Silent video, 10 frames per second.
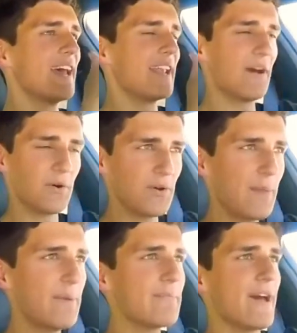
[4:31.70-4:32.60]
Now, what do
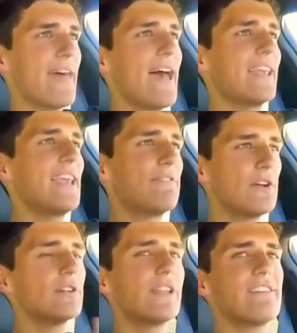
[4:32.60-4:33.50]
I mean by that? If
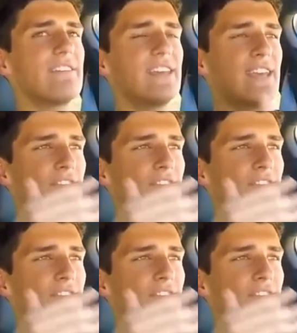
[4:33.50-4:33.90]
your listing